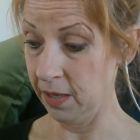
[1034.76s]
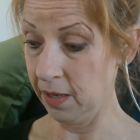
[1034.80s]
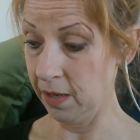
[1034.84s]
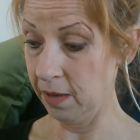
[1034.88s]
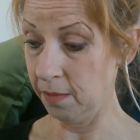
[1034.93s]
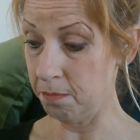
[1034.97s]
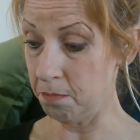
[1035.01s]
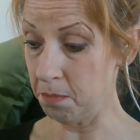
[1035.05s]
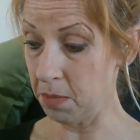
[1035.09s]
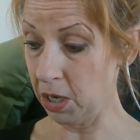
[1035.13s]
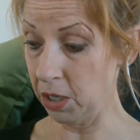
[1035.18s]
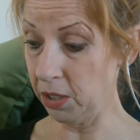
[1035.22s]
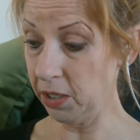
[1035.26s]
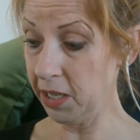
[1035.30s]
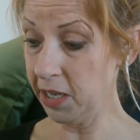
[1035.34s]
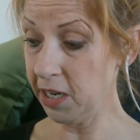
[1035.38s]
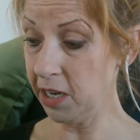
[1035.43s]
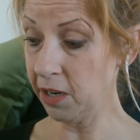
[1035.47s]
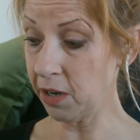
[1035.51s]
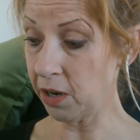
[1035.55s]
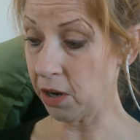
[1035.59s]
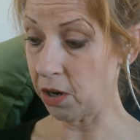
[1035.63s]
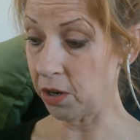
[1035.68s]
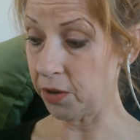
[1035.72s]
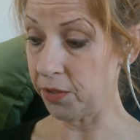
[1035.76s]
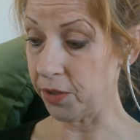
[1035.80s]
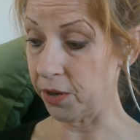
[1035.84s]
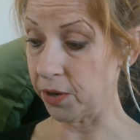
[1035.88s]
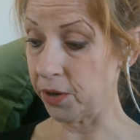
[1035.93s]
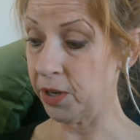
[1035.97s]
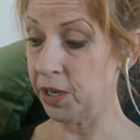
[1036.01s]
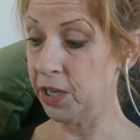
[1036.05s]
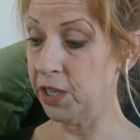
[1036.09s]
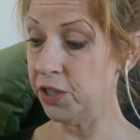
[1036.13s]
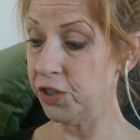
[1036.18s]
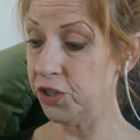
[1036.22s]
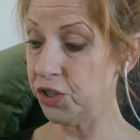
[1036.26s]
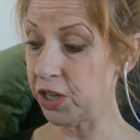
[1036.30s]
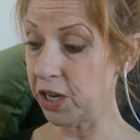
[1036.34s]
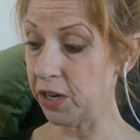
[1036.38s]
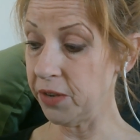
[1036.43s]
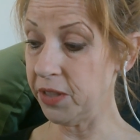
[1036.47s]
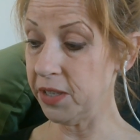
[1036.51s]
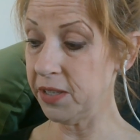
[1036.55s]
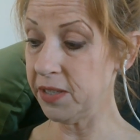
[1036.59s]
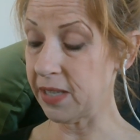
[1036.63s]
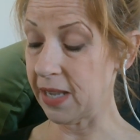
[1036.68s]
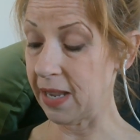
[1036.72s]
Merlin and Arthur shared
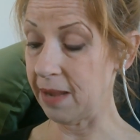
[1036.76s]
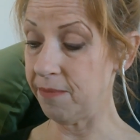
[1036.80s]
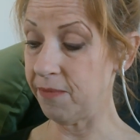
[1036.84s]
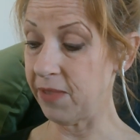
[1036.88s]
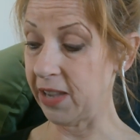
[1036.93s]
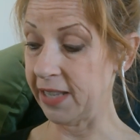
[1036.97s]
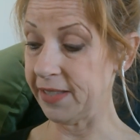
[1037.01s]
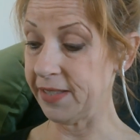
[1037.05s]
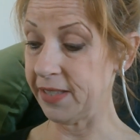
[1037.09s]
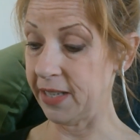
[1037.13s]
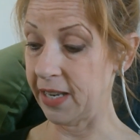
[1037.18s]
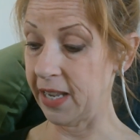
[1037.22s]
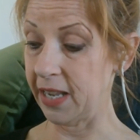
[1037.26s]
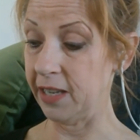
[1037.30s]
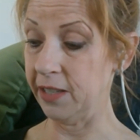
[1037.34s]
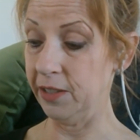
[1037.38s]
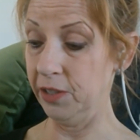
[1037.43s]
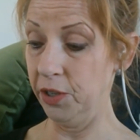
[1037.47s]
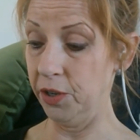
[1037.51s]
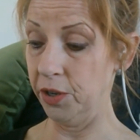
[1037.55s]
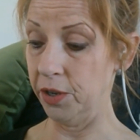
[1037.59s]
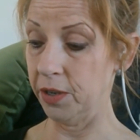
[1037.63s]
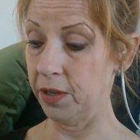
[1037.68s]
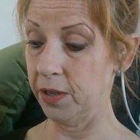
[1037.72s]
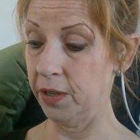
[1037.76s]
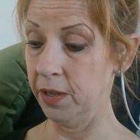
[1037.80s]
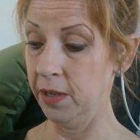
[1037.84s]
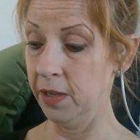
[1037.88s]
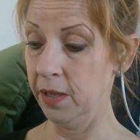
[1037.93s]
the same fascinated look,